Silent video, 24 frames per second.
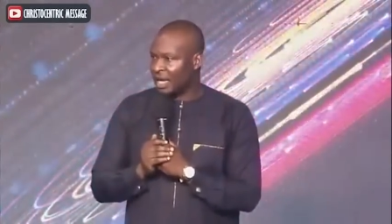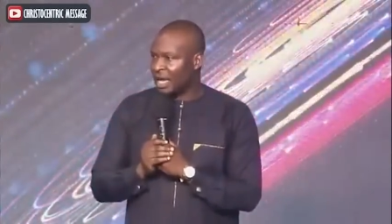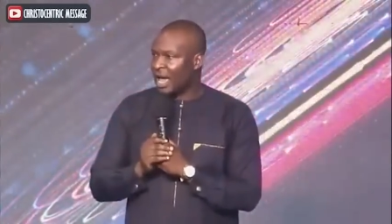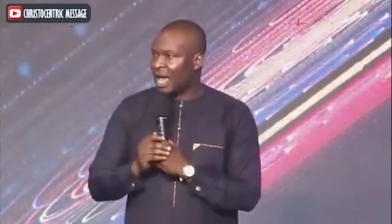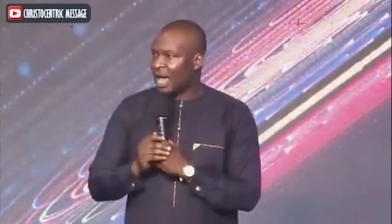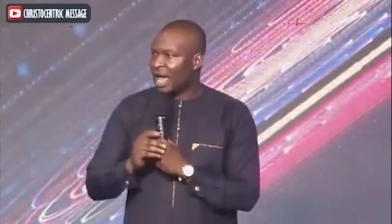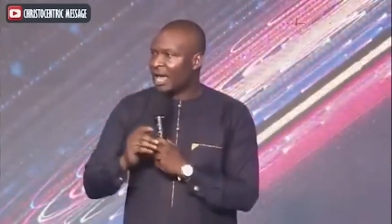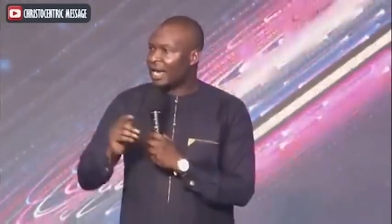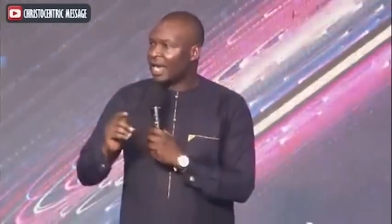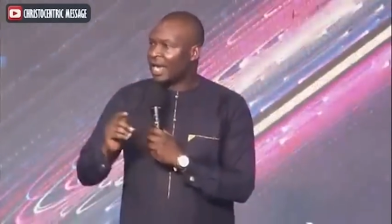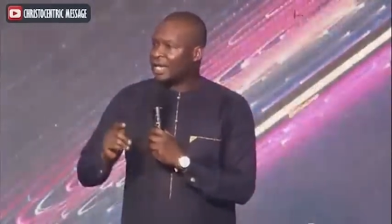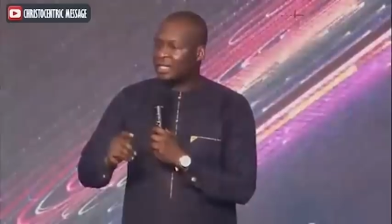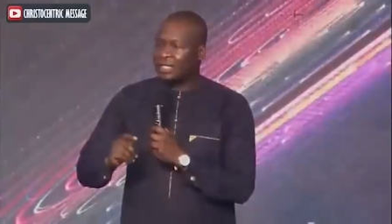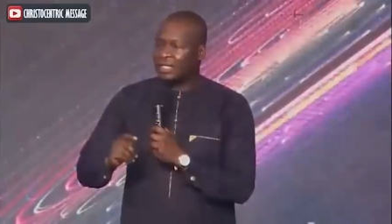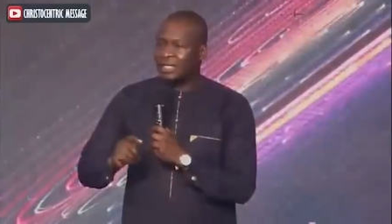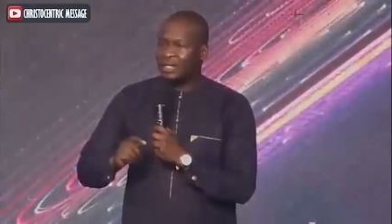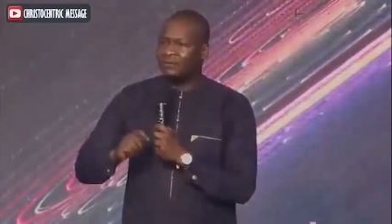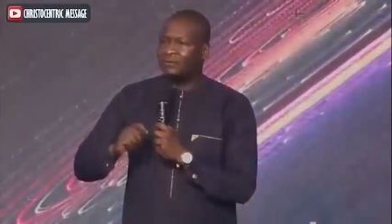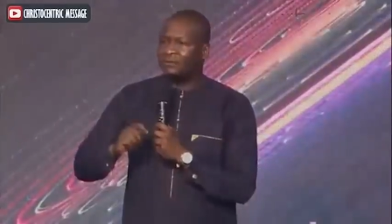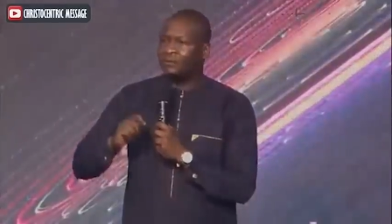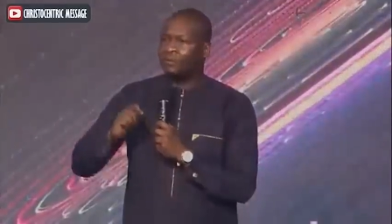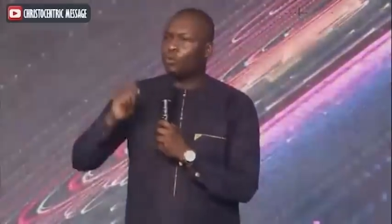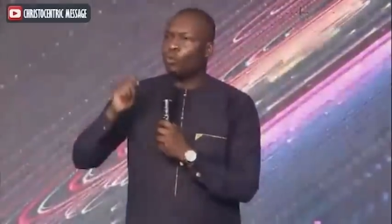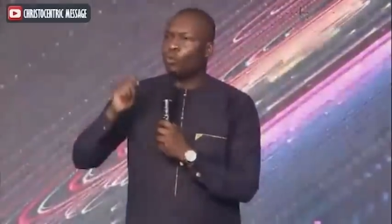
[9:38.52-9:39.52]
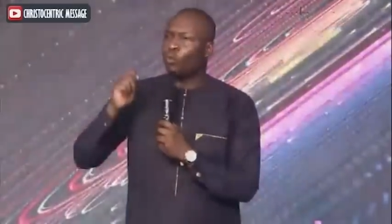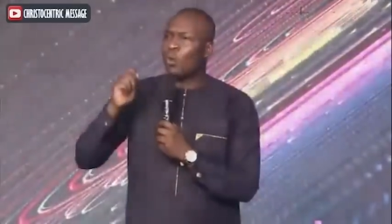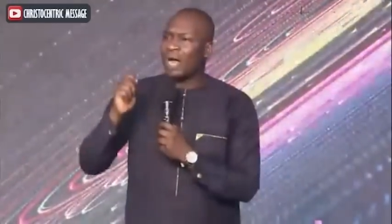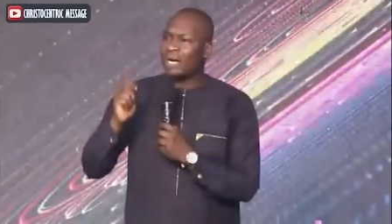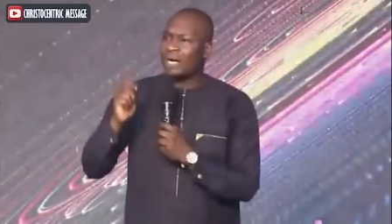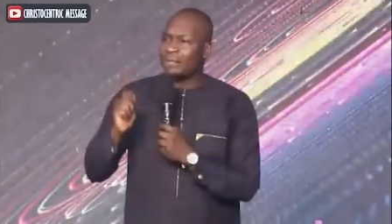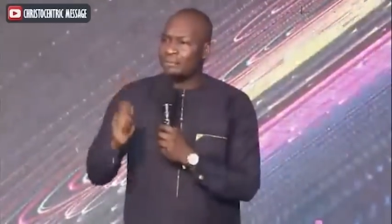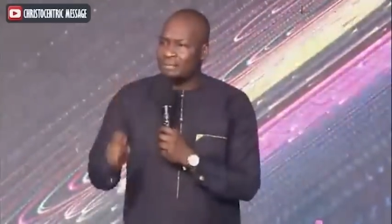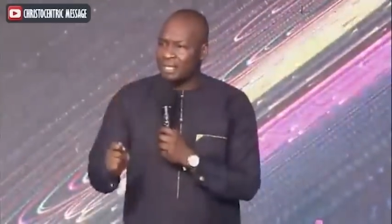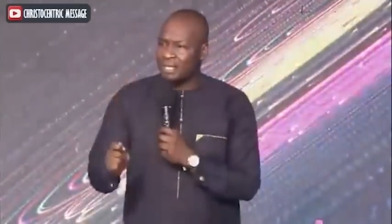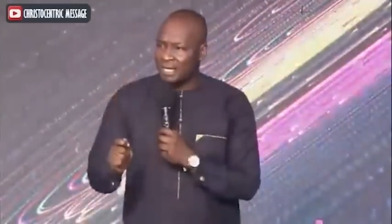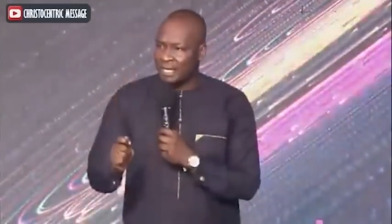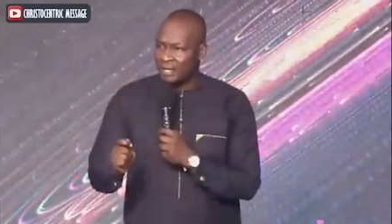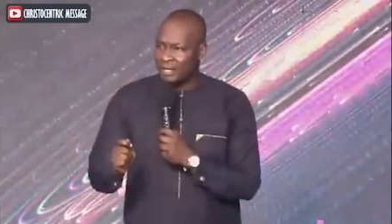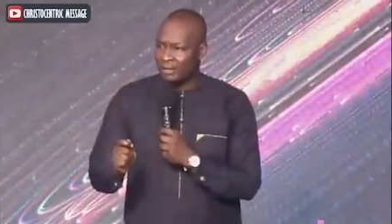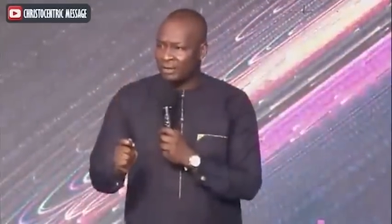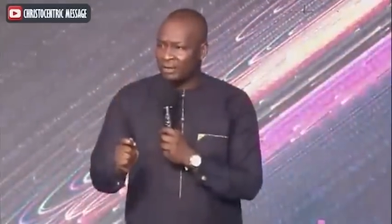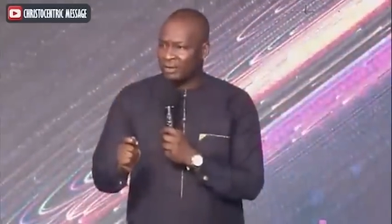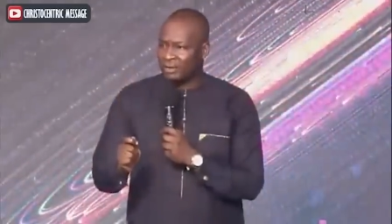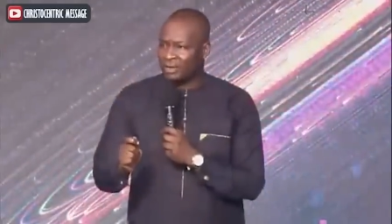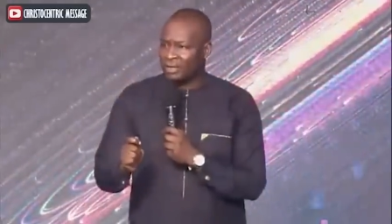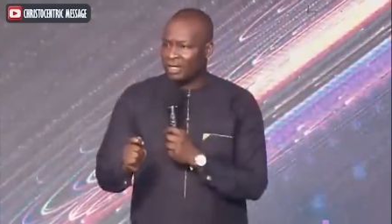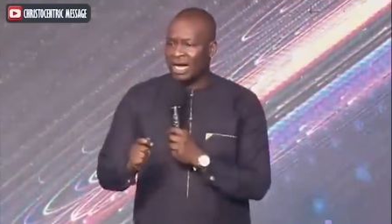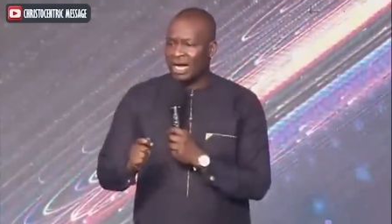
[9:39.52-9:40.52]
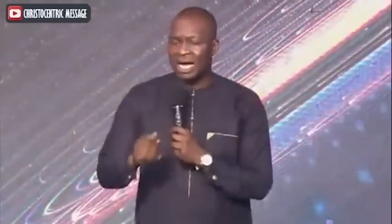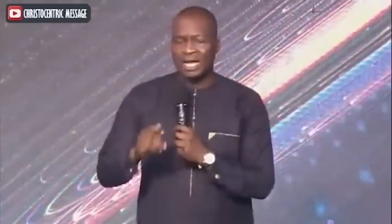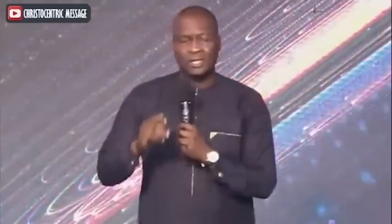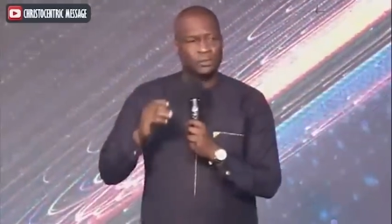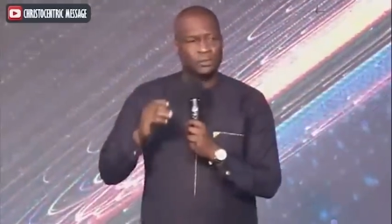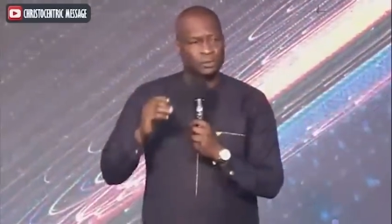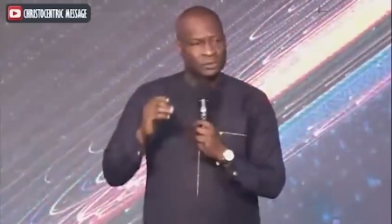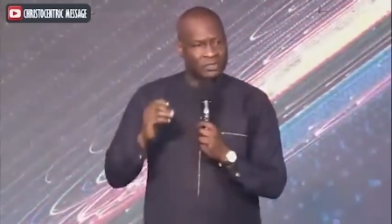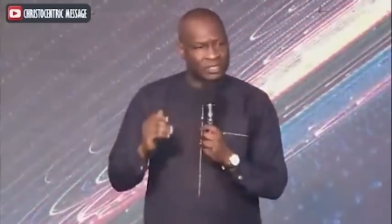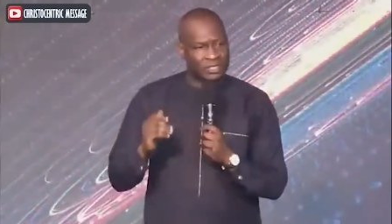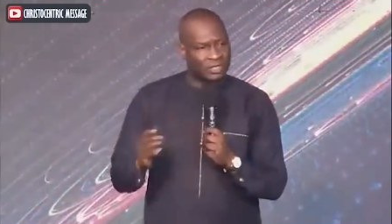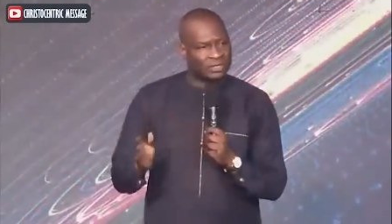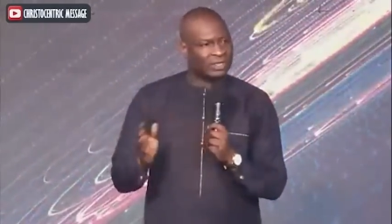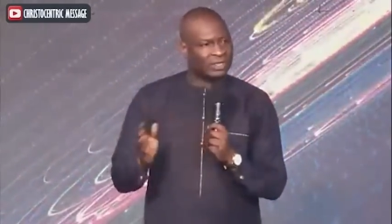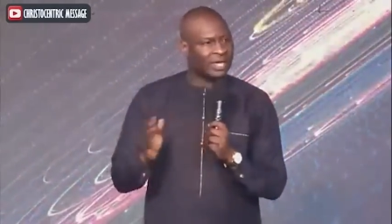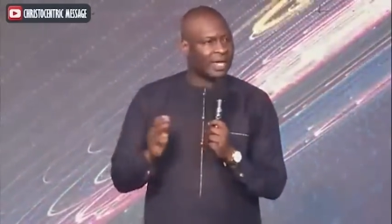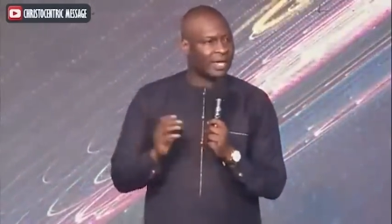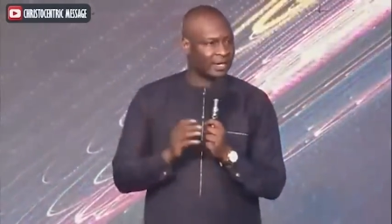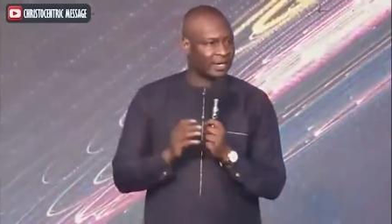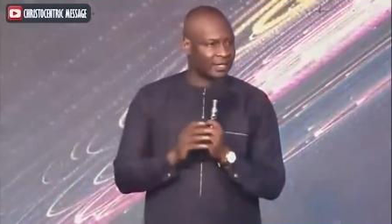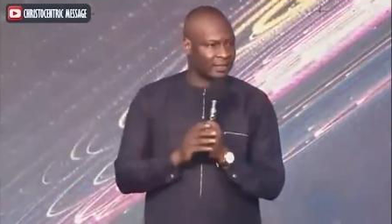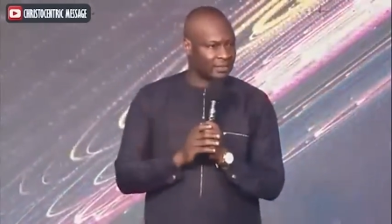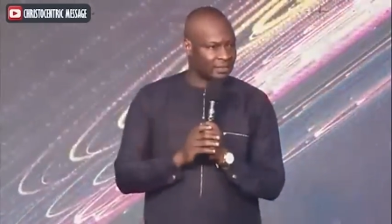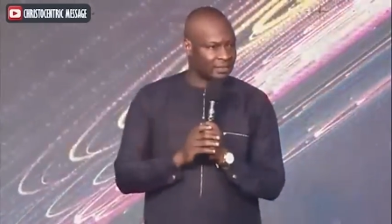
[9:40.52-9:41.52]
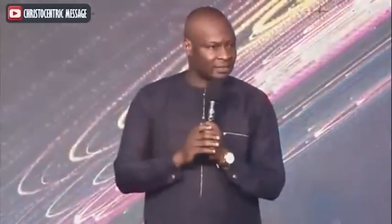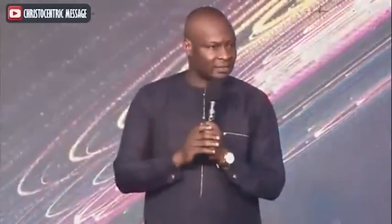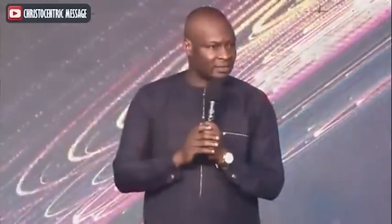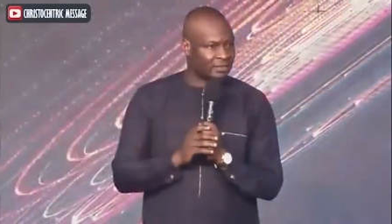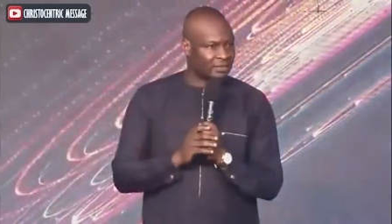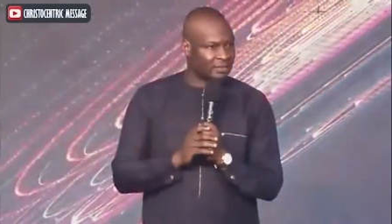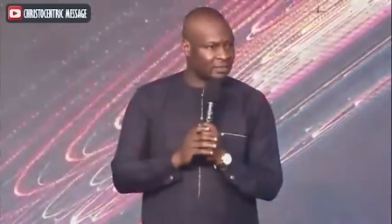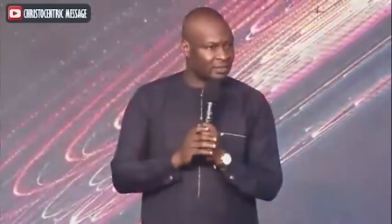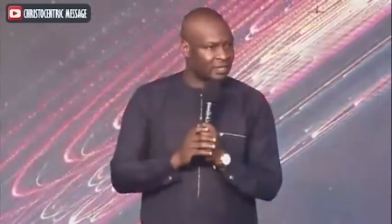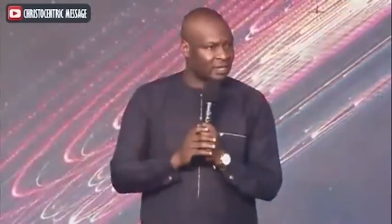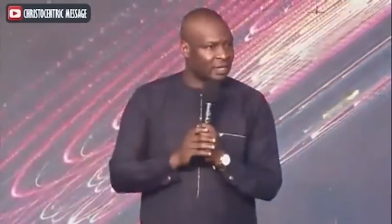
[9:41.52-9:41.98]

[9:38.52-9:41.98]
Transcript: and I give you 1 million and you say thanks,